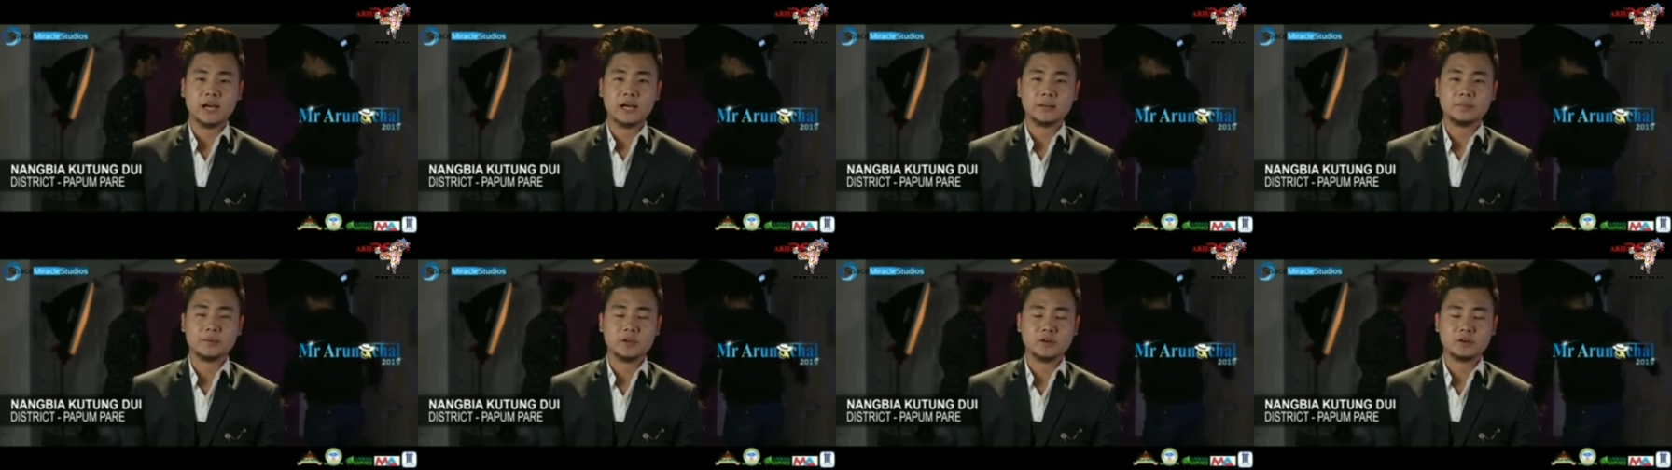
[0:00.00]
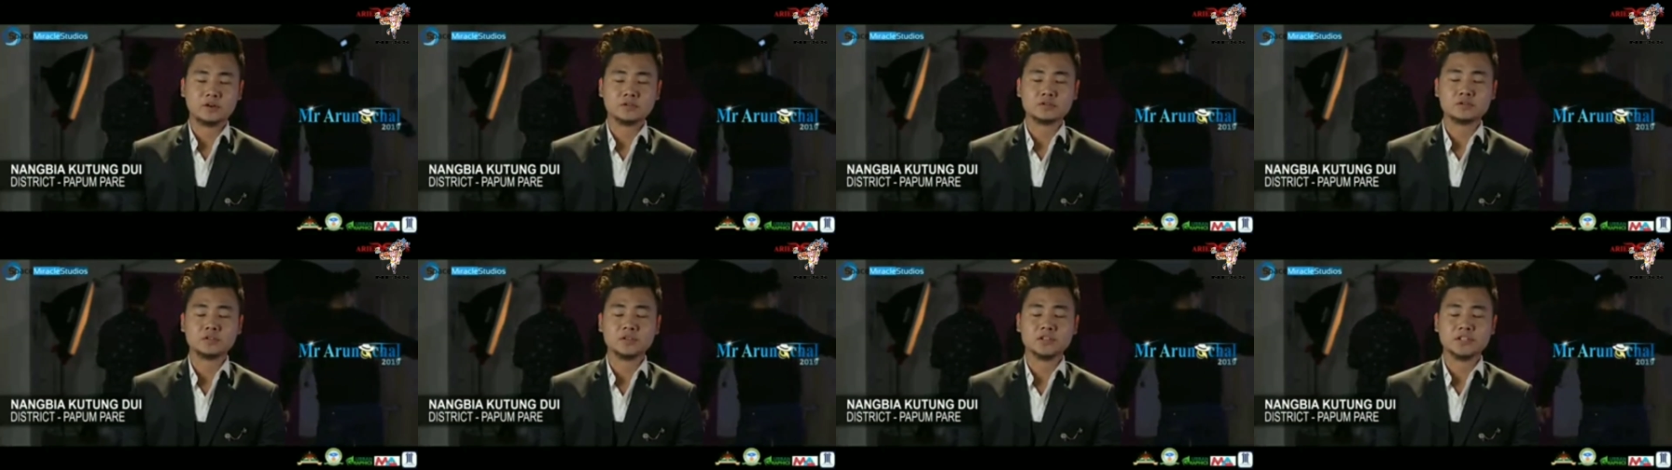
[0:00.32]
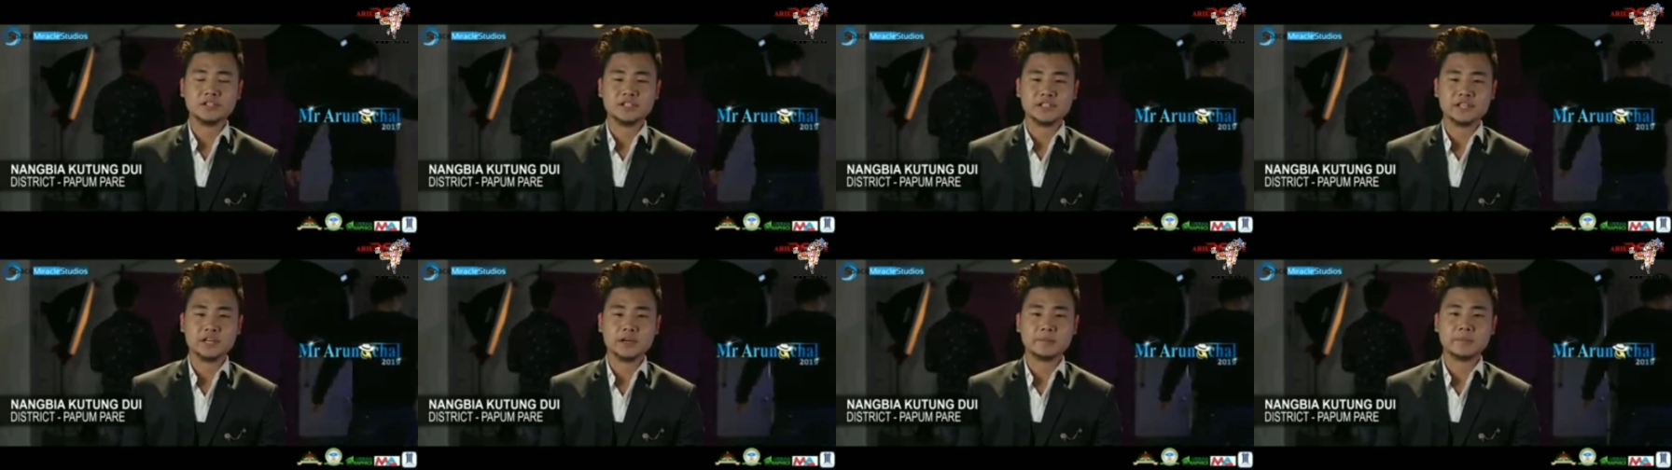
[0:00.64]
I belong to
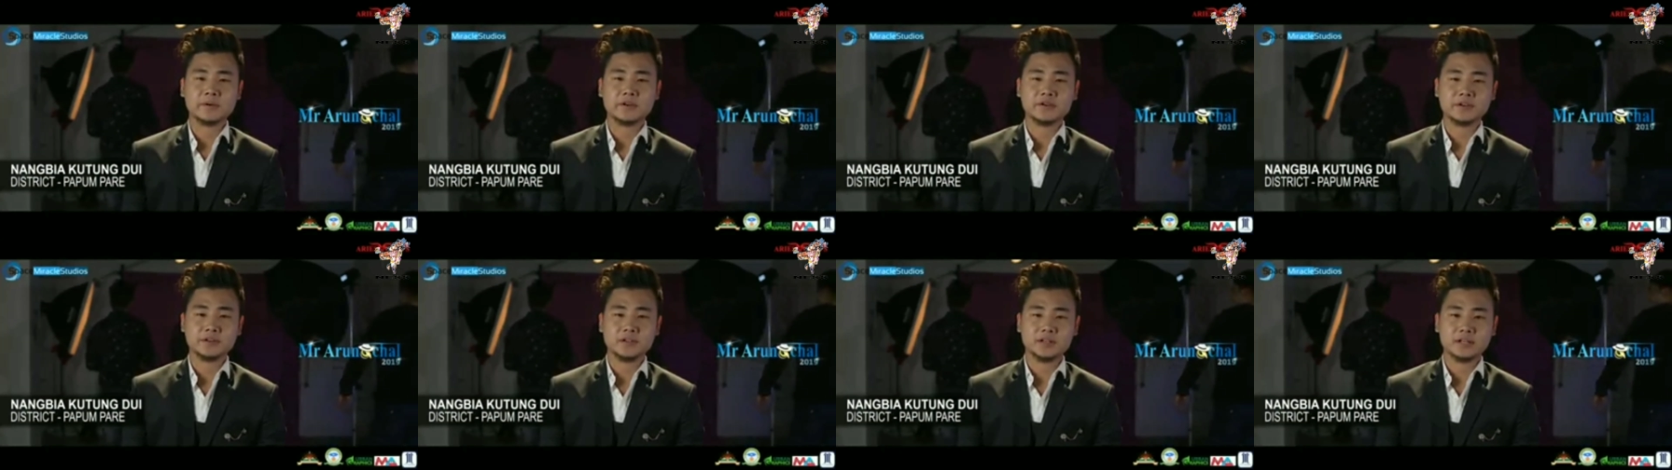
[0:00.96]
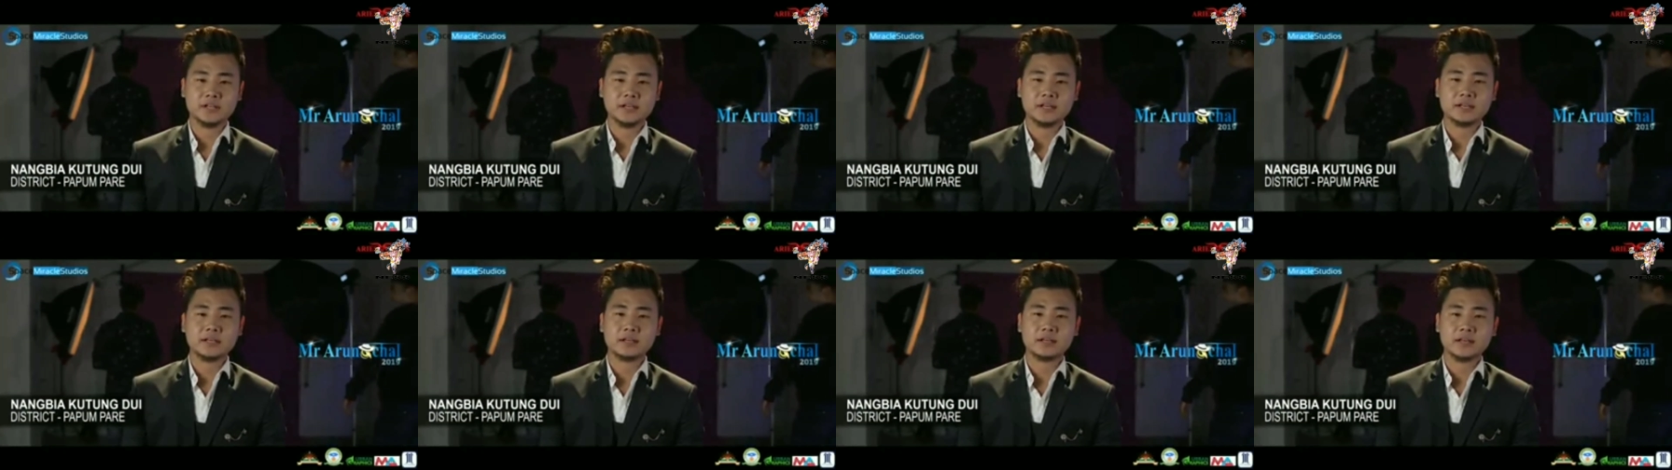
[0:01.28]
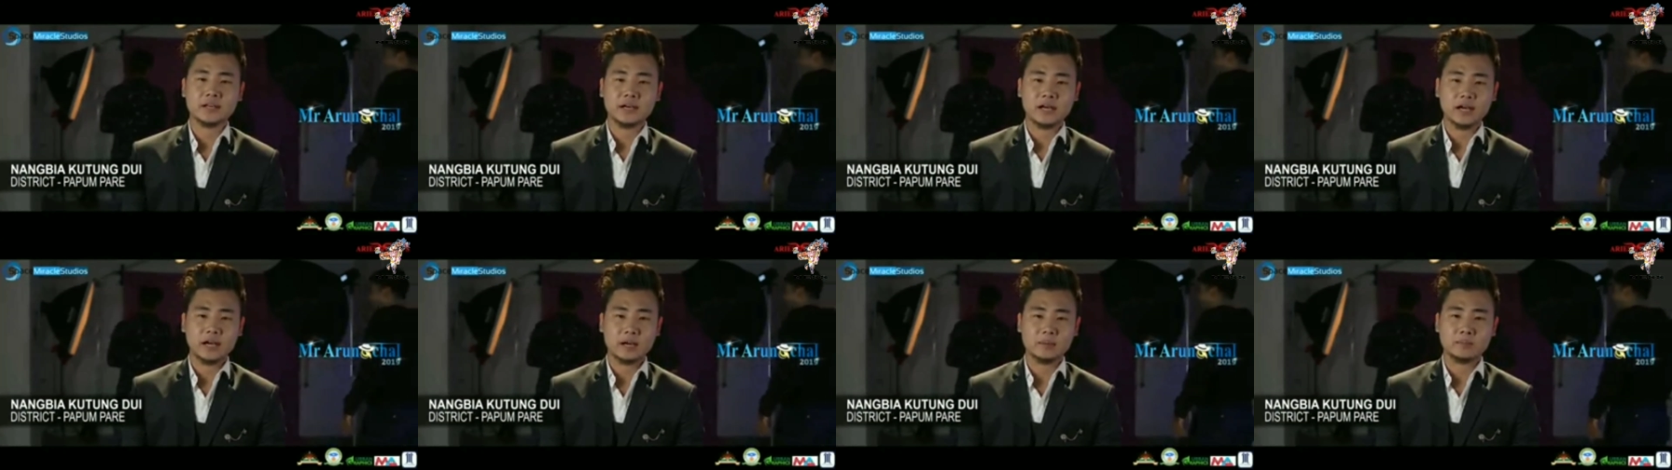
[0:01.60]
Nishi community.
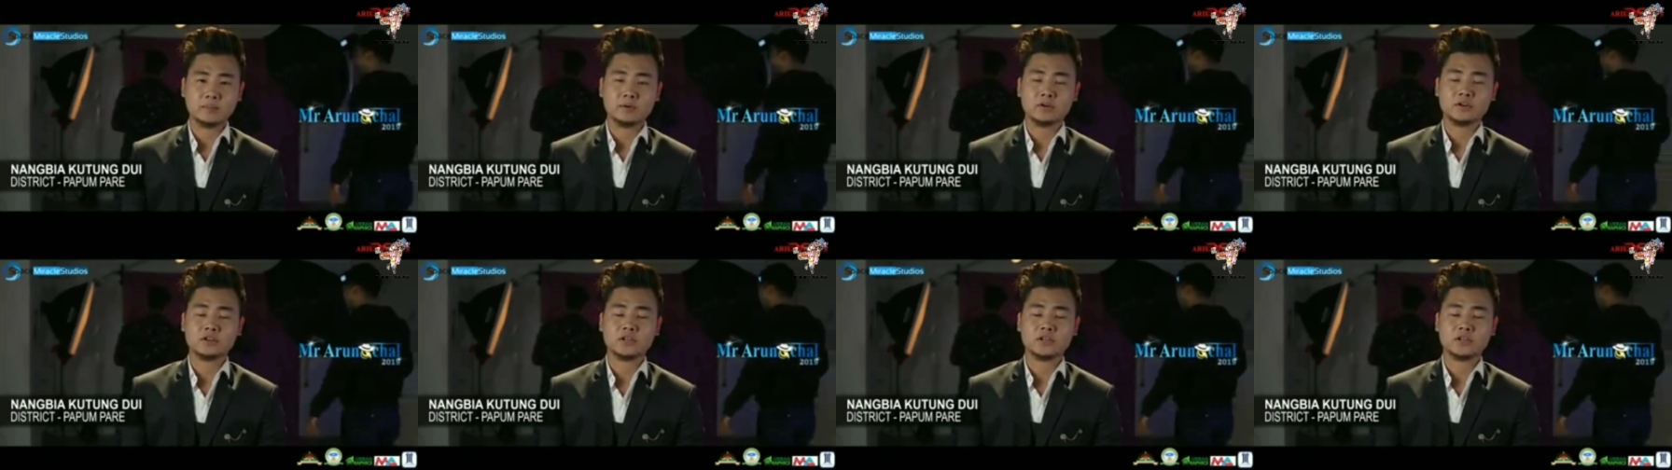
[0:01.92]
I